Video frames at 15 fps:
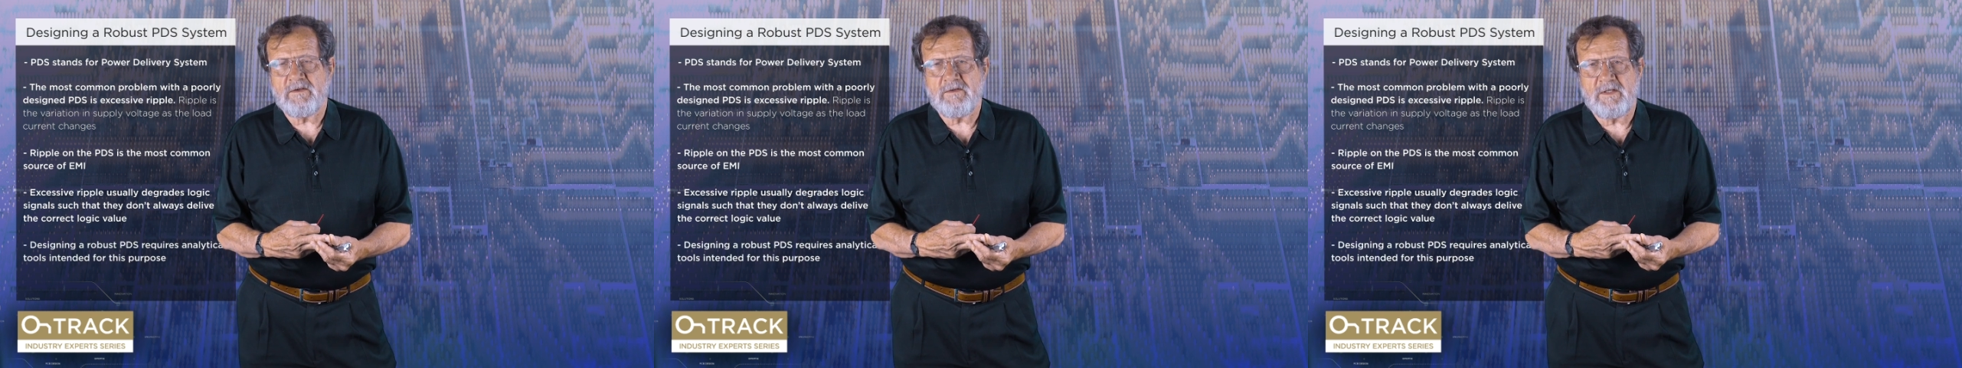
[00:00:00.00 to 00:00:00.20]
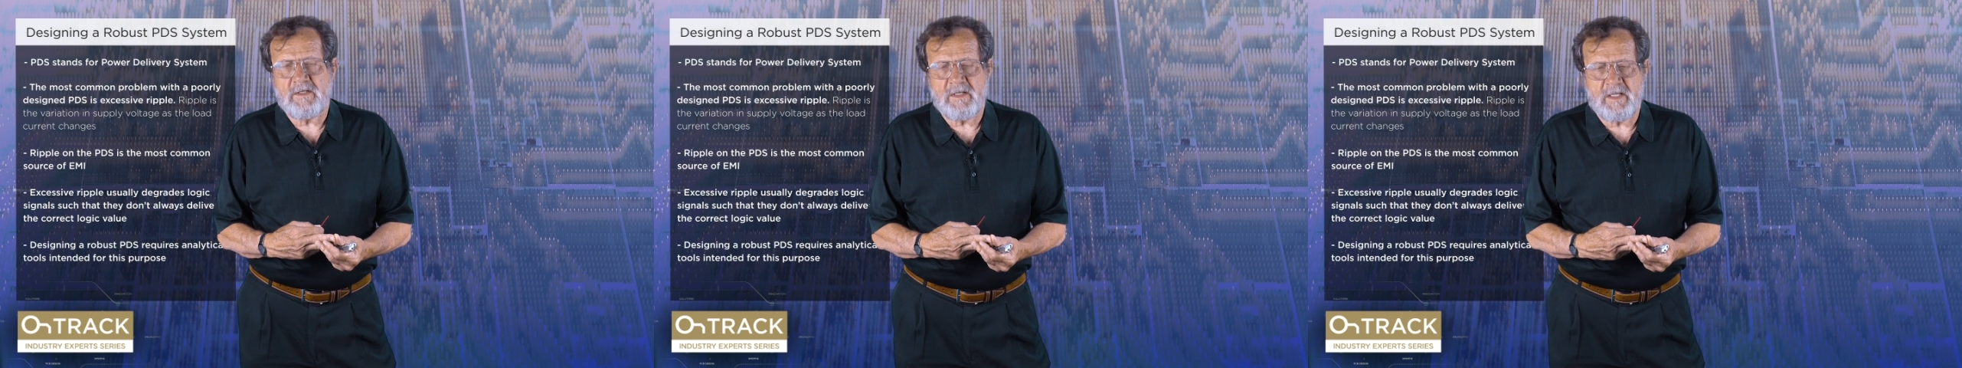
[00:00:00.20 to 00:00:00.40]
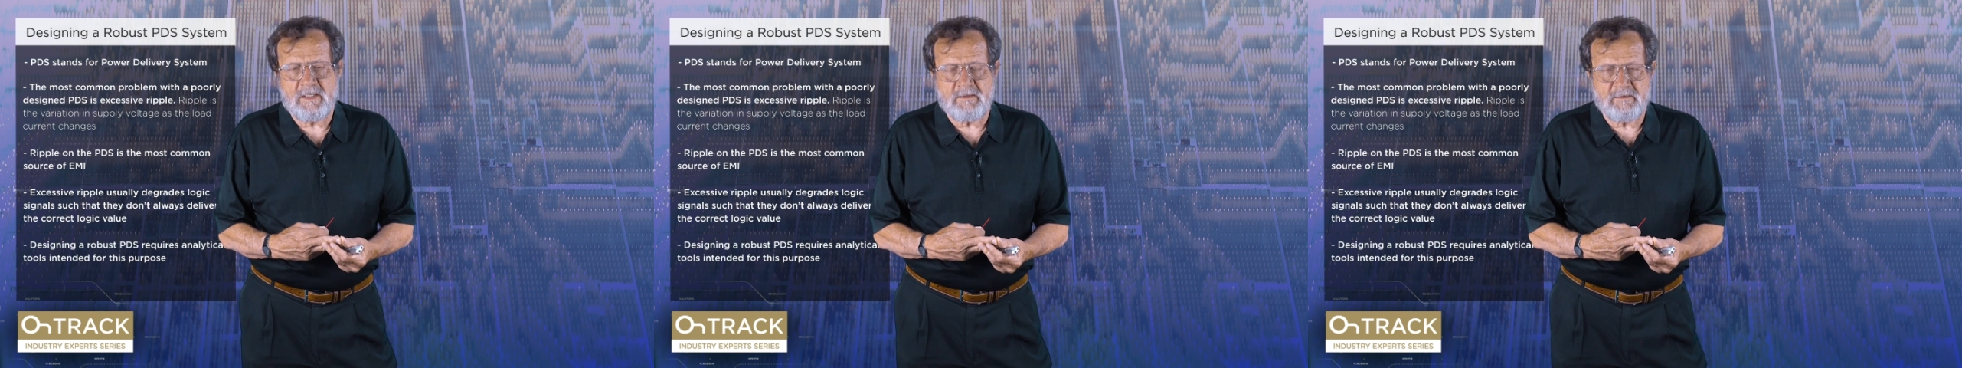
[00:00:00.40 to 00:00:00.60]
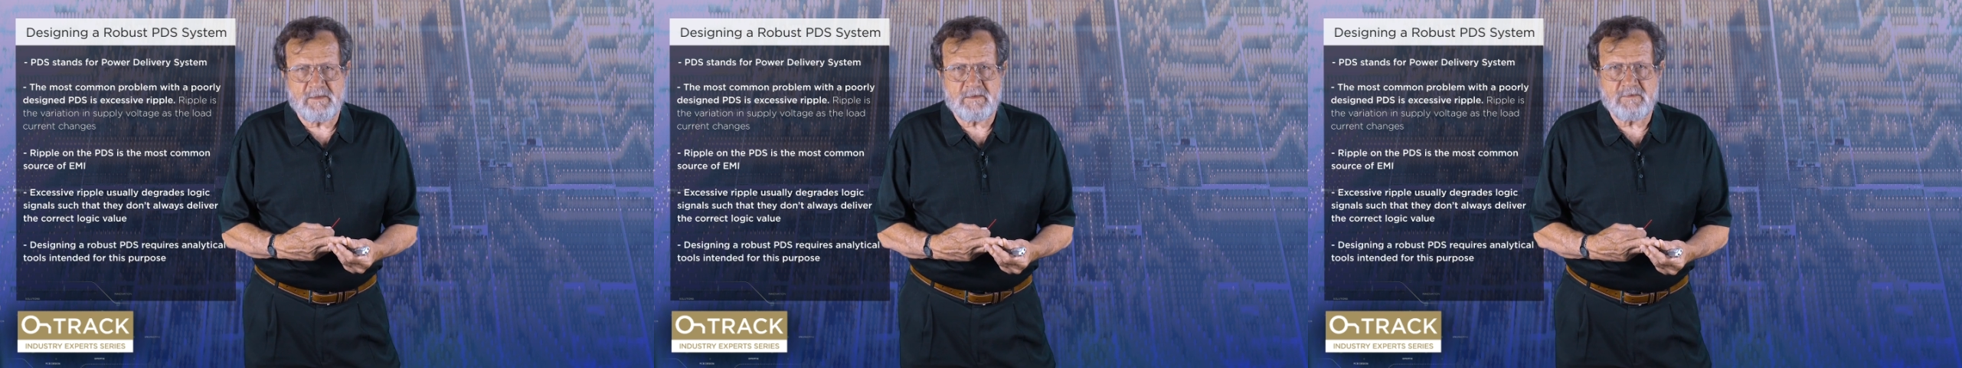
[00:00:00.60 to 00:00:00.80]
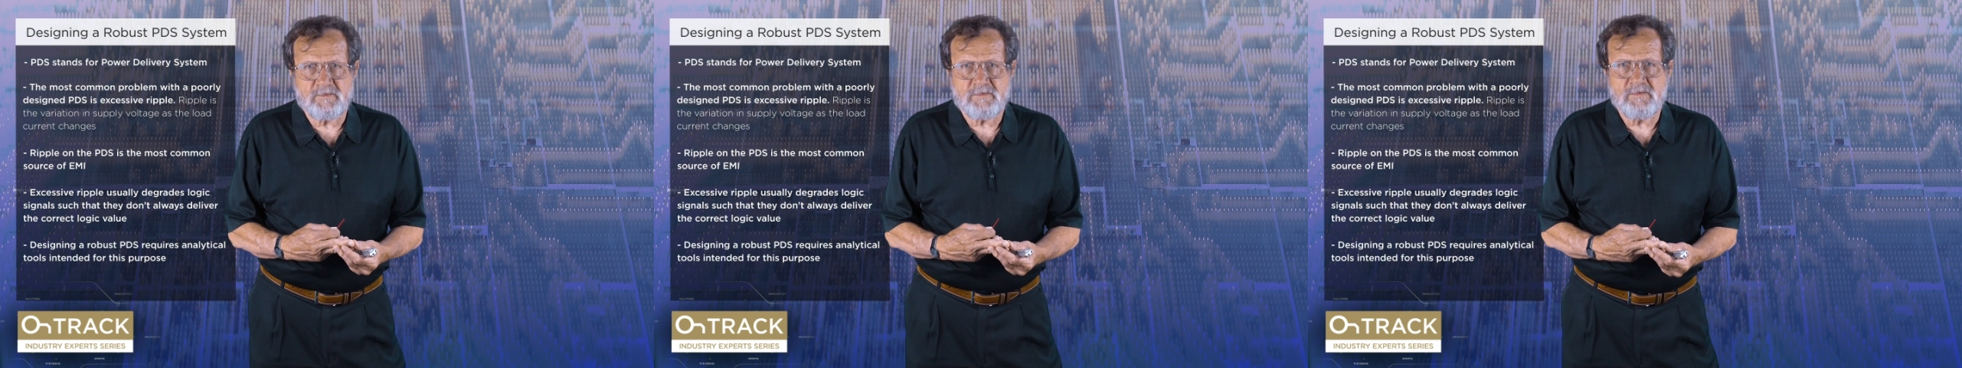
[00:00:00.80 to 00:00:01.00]
you need
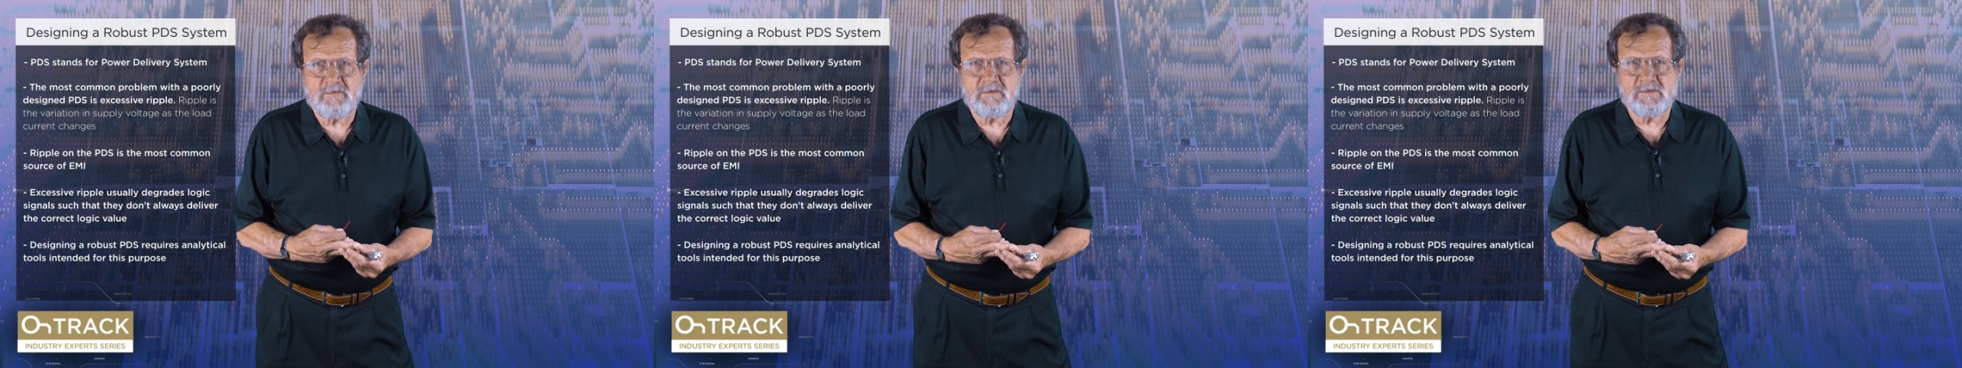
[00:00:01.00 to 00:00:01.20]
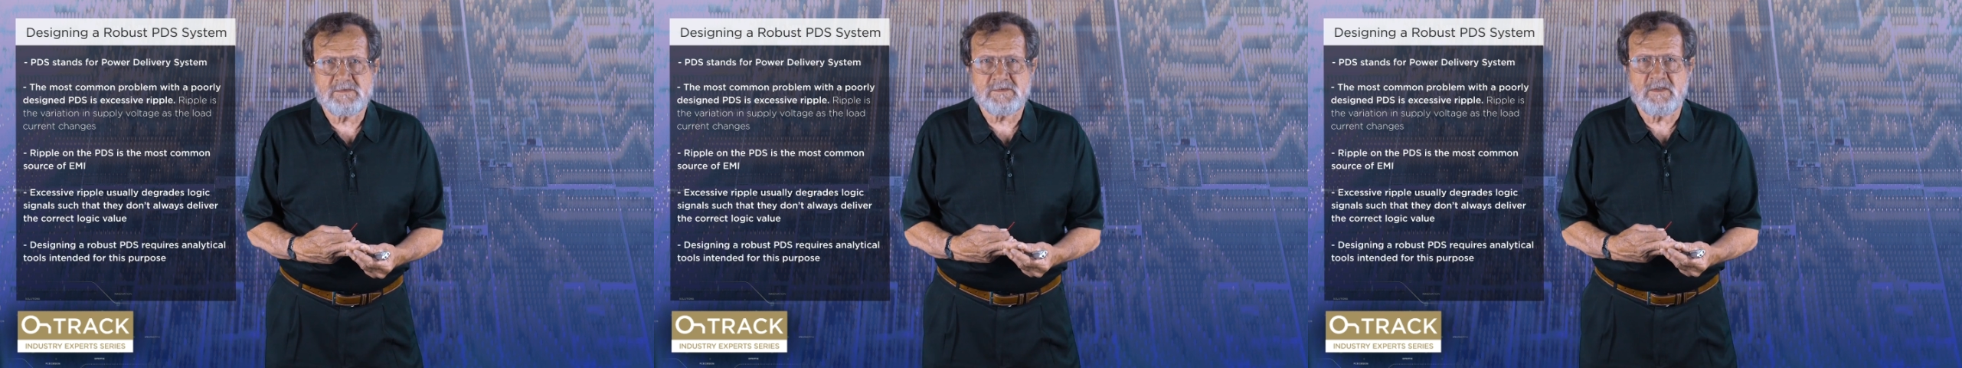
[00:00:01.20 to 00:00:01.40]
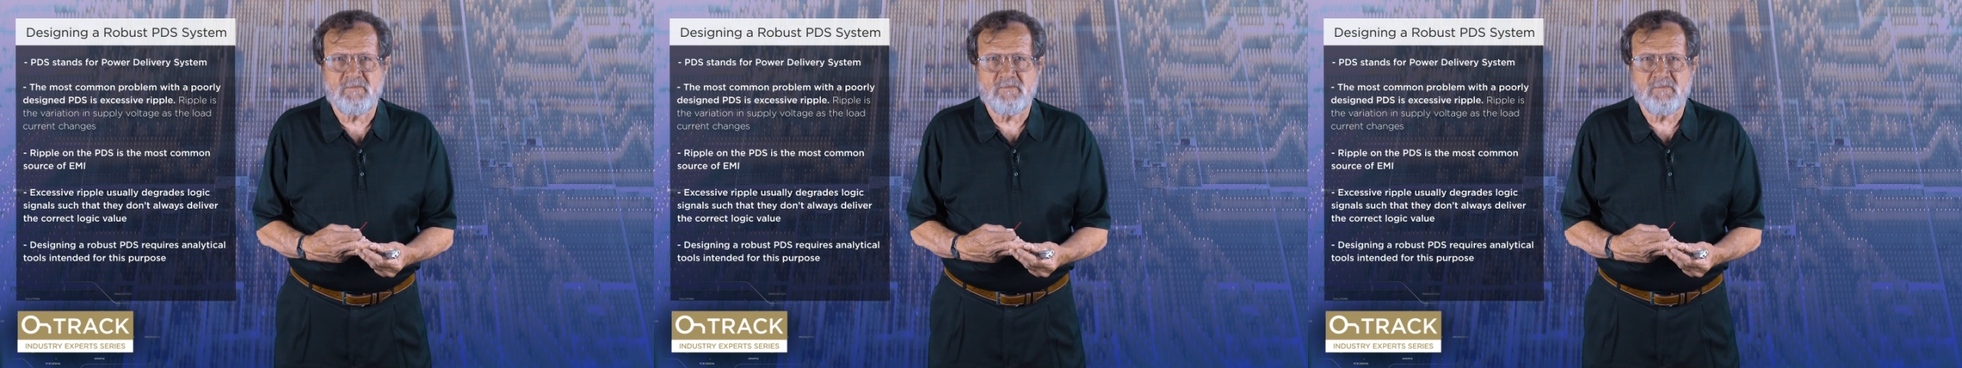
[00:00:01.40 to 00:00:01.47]
analytical tools,